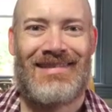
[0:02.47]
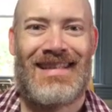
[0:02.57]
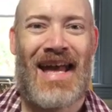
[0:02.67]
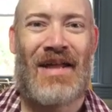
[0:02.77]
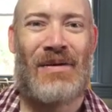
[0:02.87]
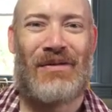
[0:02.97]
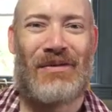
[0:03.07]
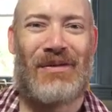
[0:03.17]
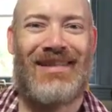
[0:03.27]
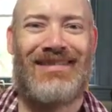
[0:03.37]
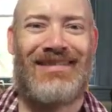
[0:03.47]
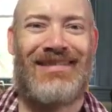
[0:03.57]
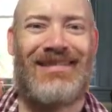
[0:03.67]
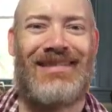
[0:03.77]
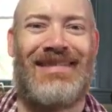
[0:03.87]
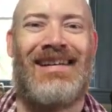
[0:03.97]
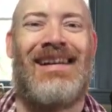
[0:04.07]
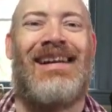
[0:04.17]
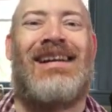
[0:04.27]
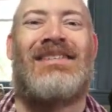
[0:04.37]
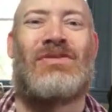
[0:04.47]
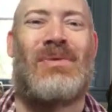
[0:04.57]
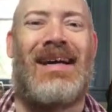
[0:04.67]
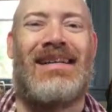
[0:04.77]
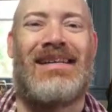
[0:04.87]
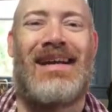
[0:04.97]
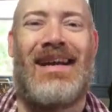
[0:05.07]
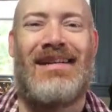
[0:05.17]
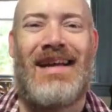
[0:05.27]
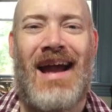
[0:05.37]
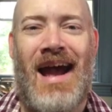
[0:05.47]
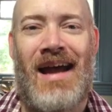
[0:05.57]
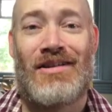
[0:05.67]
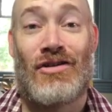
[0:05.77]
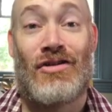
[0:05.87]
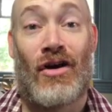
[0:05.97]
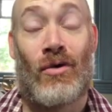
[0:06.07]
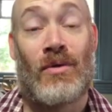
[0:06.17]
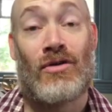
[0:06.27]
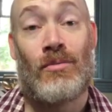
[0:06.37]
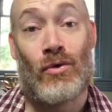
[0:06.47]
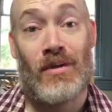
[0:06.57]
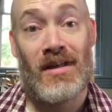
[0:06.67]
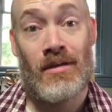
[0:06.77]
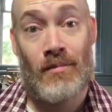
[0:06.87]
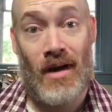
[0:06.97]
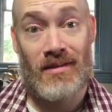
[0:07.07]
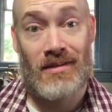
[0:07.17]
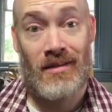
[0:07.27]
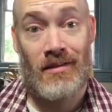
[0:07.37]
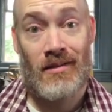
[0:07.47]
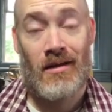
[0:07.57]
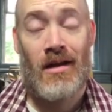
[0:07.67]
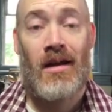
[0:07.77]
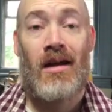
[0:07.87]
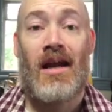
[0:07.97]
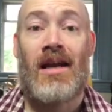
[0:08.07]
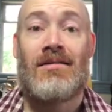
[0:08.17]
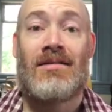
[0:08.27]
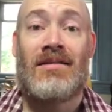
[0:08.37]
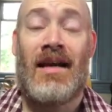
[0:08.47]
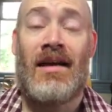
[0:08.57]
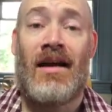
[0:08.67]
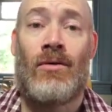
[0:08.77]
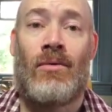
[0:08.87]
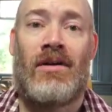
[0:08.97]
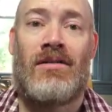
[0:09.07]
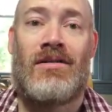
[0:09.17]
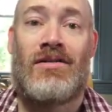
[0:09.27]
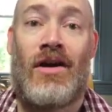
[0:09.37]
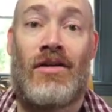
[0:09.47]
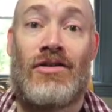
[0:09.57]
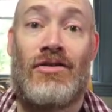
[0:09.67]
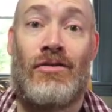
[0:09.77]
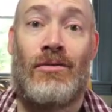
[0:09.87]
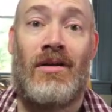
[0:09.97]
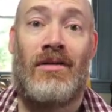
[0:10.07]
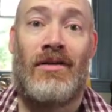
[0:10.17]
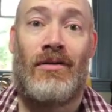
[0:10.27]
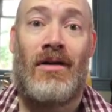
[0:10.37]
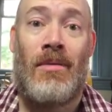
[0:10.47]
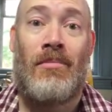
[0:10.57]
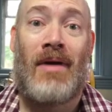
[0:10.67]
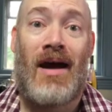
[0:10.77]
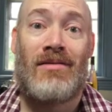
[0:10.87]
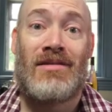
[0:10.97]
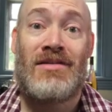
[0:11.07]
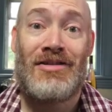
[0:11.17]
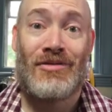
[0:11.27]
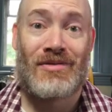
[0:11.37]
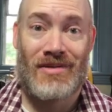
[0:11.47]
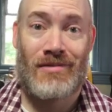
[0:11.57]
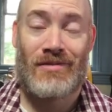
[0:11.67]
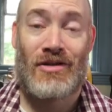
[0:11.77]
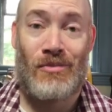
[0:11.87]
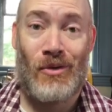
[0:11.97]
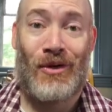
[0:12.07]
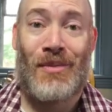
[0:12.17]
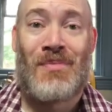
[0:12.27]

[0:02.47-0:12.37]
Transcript: Hello everyone, it's Ryan again at Dark Winter Moon in Boston, and today I wanted to talk to you a little about sigils some more.